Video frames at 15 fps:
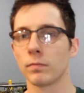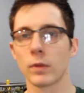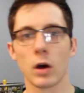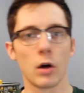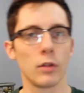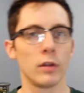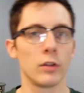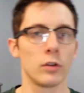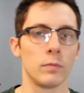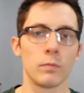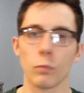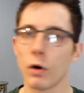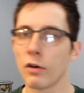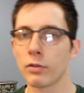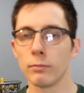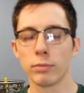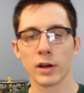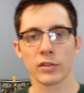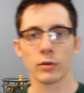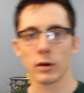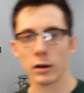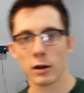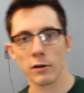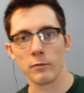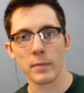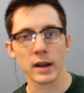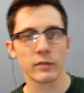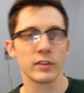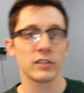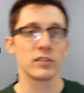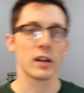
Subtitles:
all the other wealth and plethora of benefits.